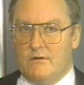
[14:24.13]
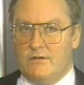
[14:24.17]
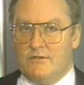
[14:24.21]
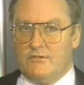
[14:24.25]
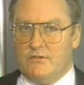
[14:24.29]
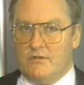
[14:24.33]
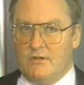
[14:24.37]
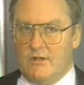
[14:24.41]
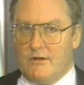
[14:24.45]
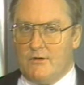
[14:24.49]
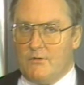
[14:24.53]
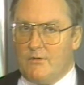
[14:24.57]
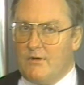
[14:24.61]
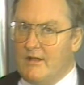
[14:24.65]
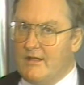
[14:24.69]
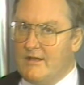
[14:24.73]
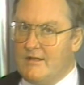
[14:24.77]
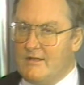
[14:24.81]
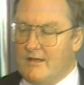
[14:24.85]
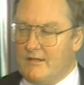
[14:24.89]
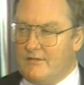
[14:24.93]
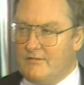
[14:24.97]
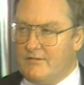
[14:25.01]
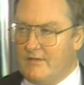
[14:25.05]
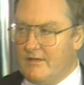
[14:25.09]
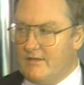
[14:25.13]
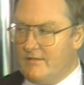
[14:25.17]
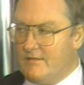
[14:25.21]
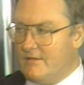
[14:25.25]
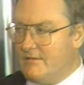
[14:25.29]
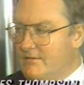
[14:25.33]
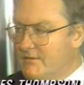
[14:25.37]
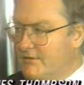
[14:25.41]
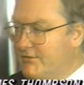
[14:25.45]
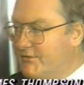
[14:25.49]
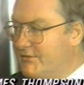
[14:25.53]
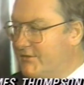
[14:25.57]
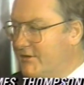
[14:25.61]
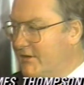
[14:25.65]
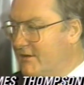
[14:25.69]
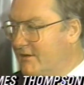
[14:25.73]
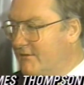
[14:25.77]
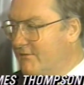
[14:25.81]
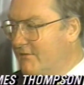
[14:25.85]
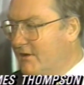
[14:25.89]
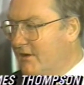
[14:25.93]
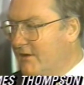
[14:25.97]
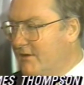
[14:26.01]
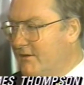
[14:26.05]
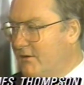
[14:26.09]
There is literally nothing that the state
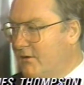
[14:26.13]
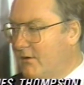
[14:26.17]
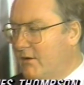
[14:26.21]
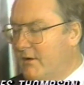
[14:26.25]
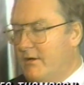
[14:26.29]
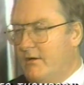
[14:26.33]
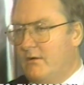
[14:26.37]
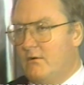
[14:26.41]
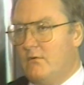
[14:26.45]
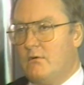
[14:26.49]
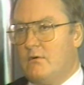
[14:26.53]
of Illinois